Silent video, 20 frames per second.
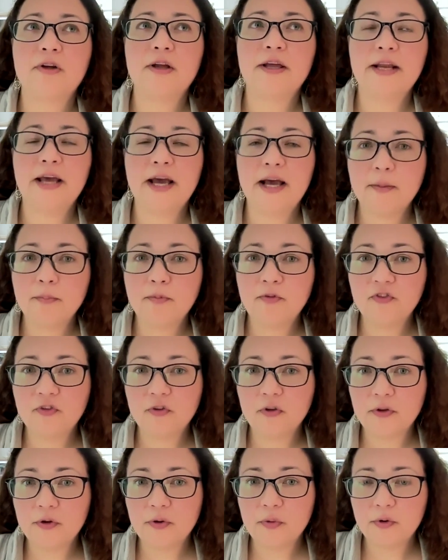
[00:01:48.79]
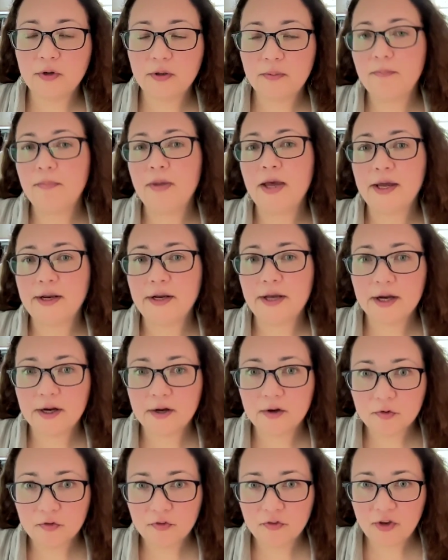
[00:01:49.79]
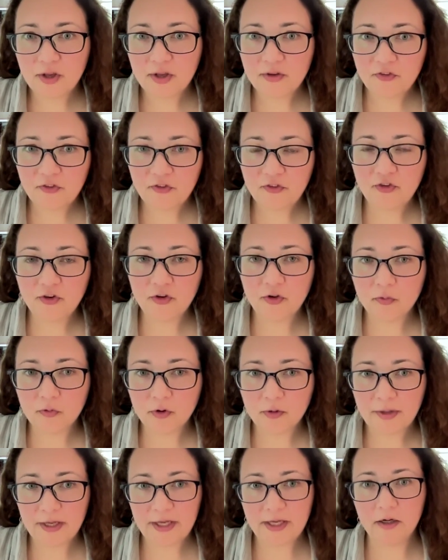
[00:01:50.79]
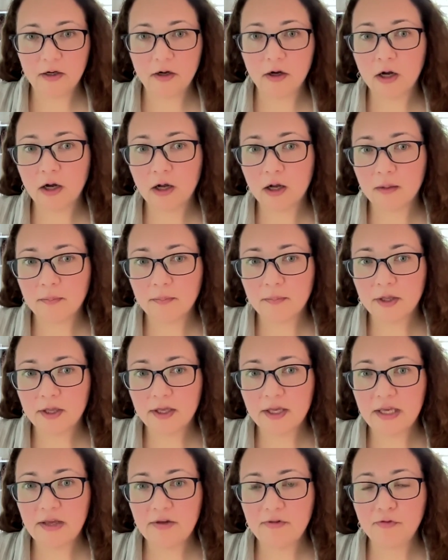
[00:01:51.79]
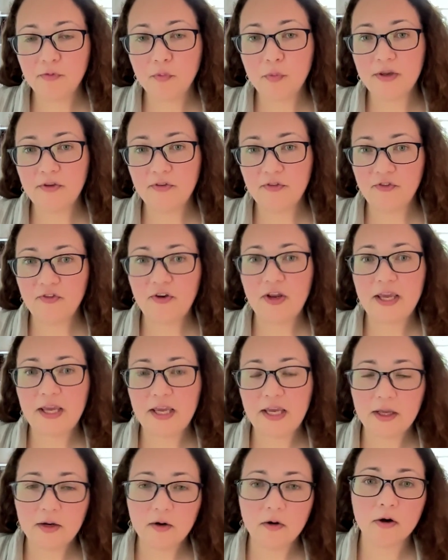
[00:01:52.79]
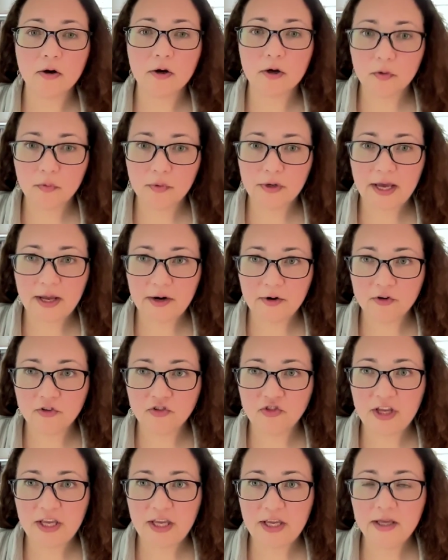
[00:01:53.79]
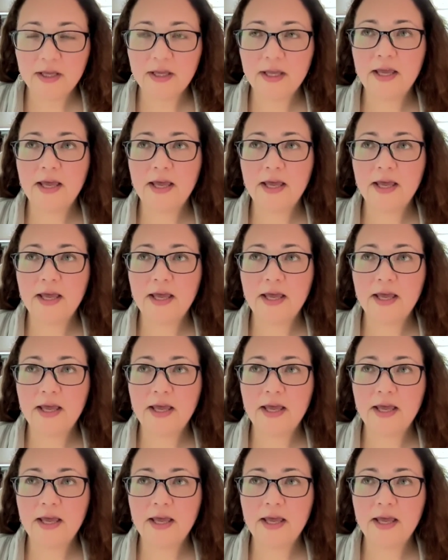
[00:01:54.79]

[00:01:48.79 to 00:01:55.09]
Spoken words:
an absolute madhouse and still remain calm if we stay in our own energy